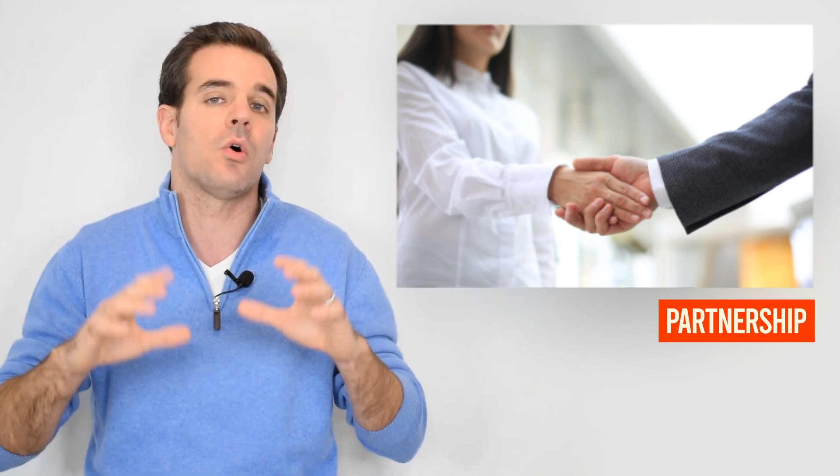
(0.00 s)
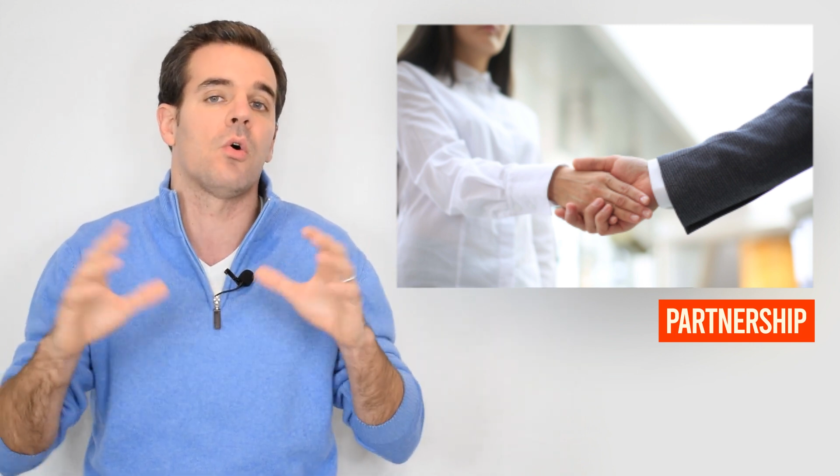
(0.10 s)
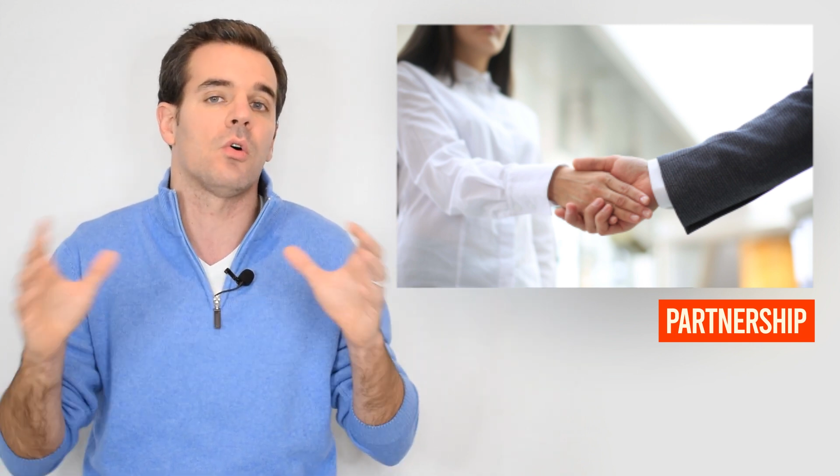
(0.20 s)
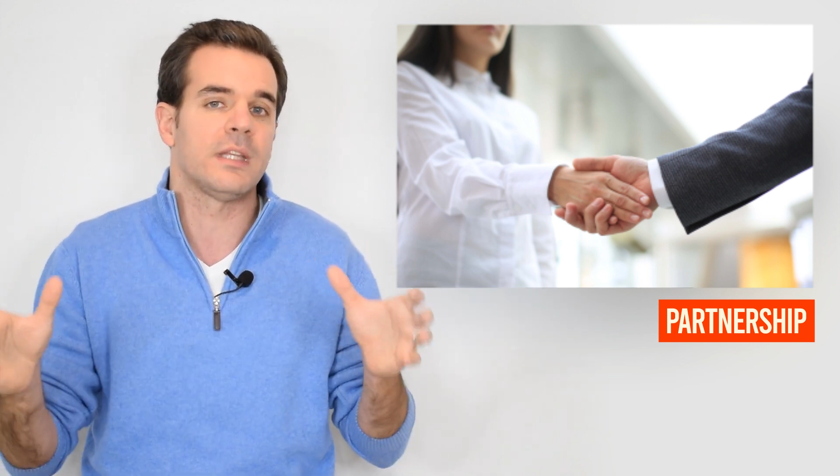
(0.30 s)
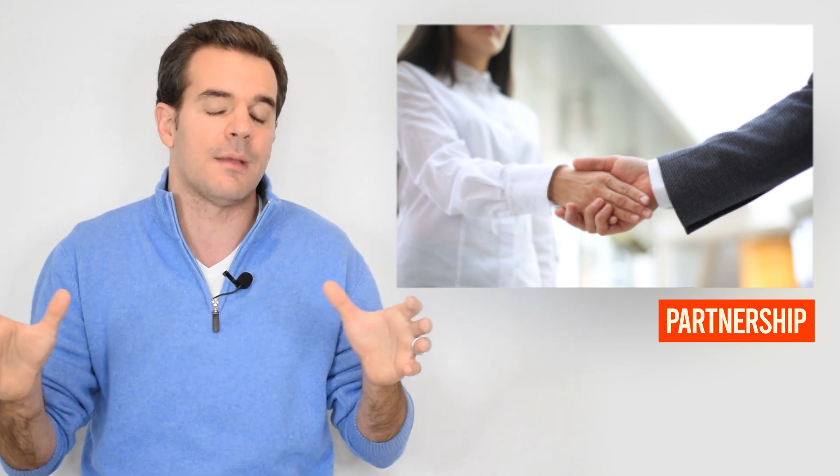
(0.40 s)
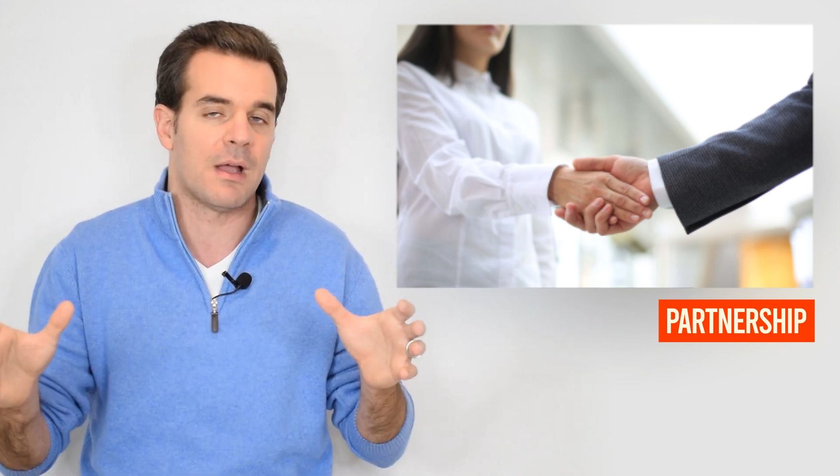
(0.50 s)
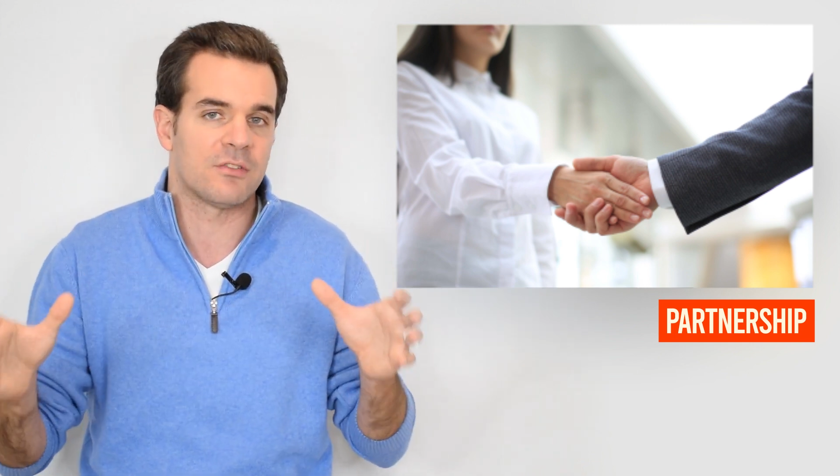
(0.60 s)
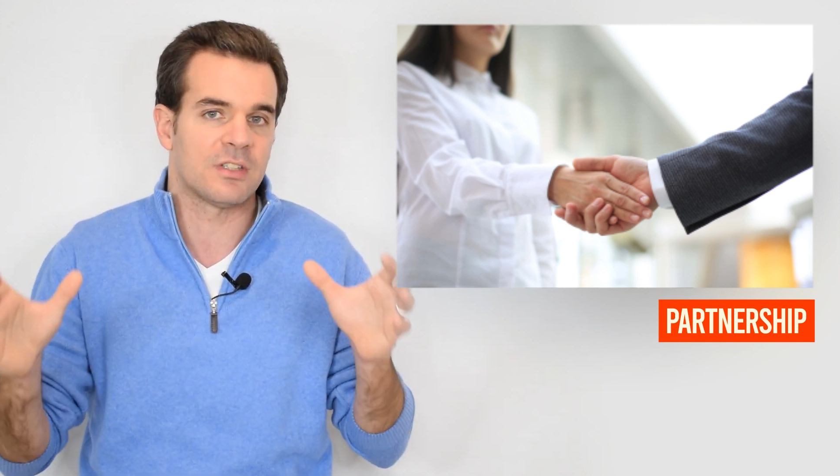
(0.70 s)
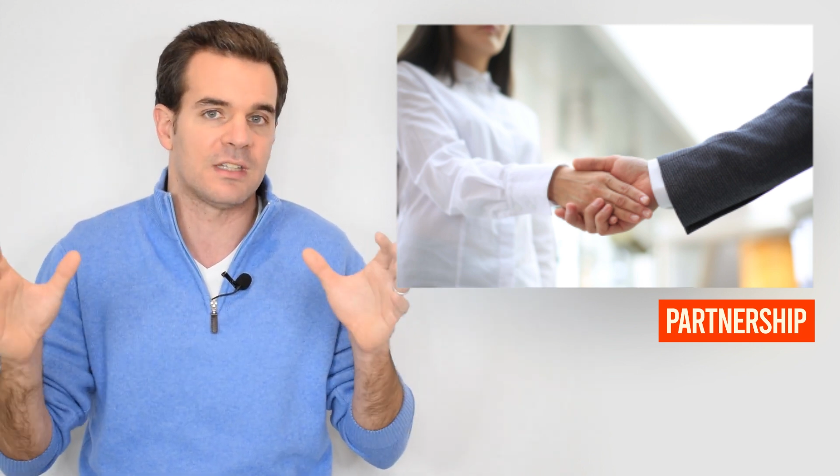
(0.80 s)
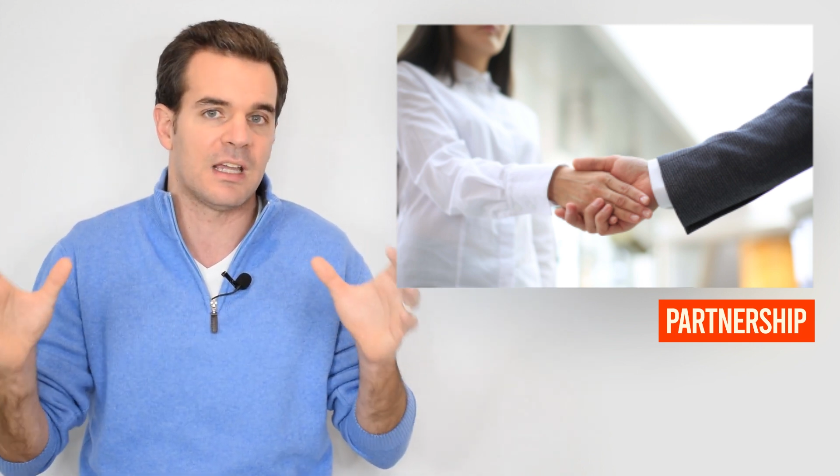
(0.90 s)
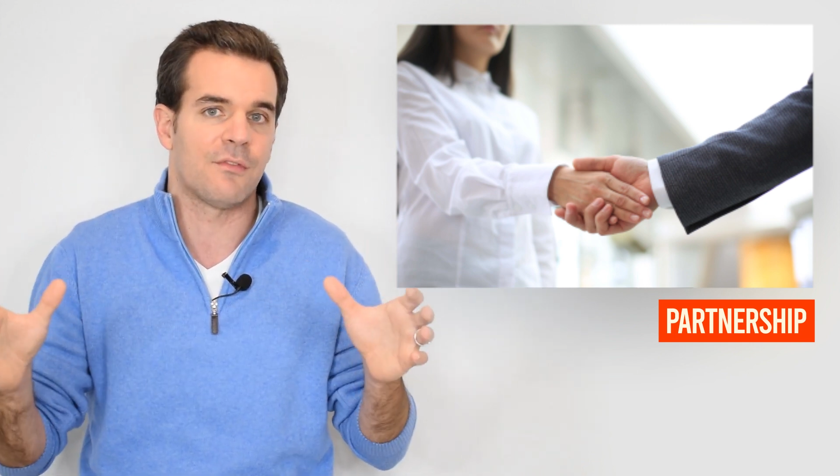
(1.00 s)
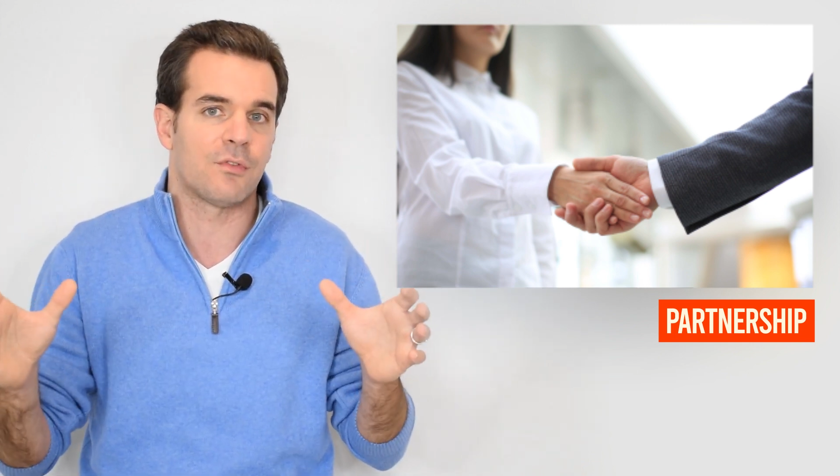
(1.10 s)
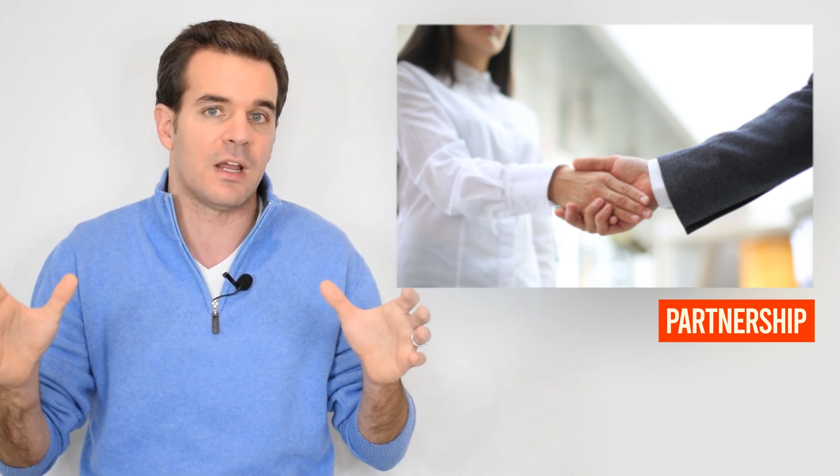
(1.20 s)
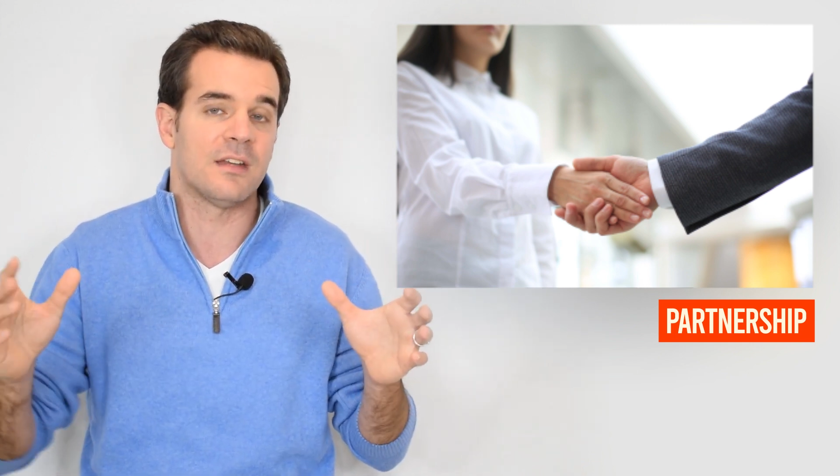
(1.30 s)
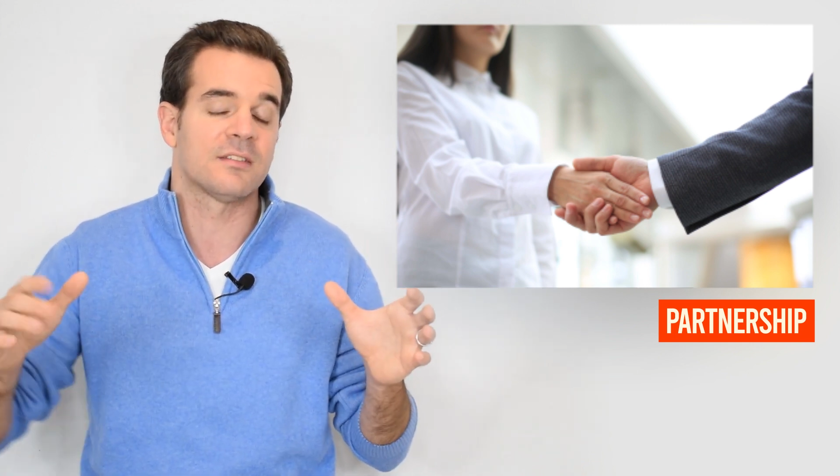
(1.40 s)
all the amounts that they have
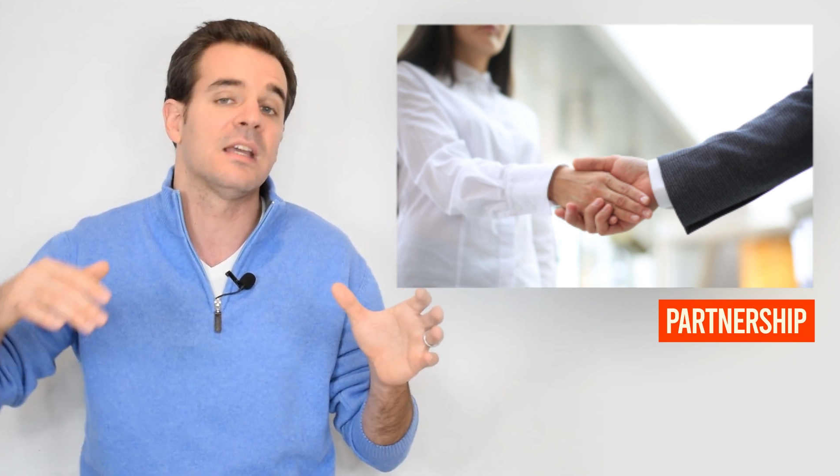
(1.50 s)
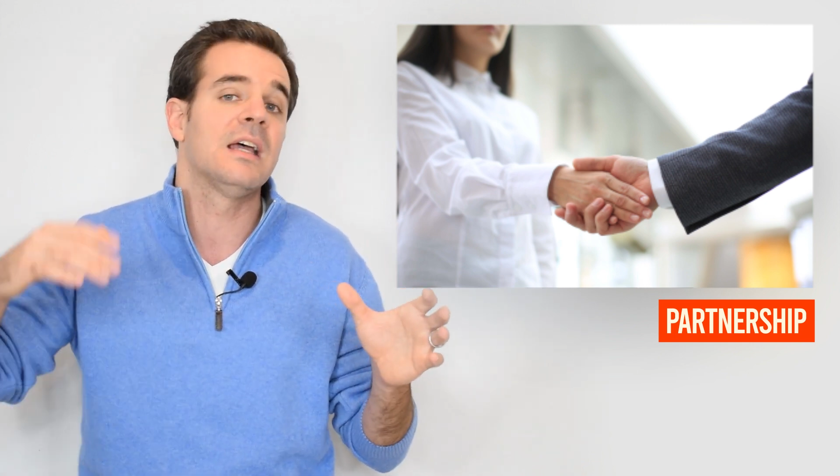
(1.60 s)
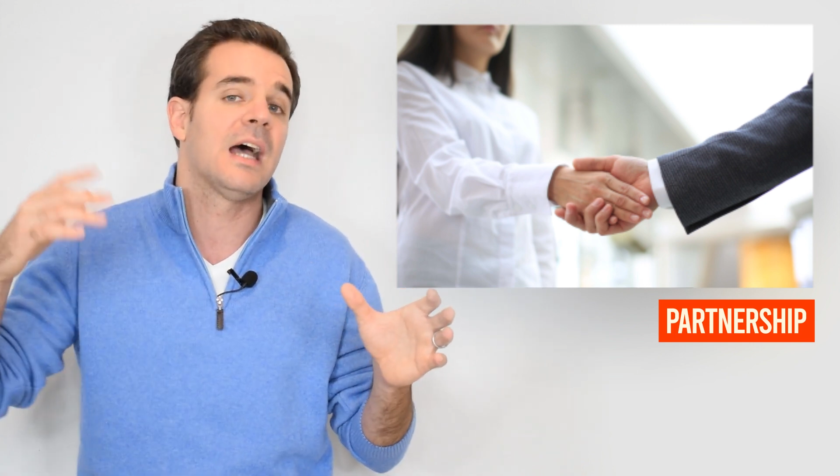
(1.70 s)
raised